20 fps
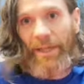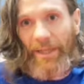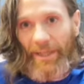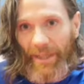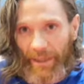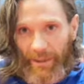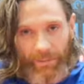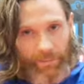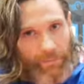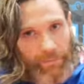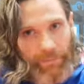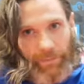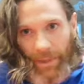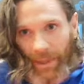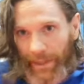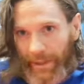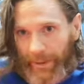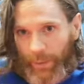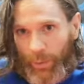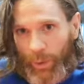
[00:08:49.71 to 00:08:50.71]
and then,
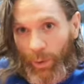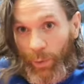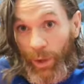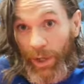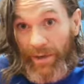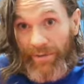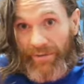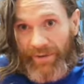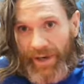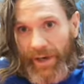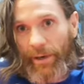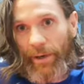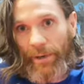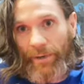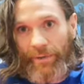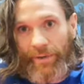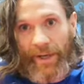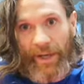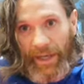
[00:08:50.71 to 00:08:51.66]
like, we live in Ireland,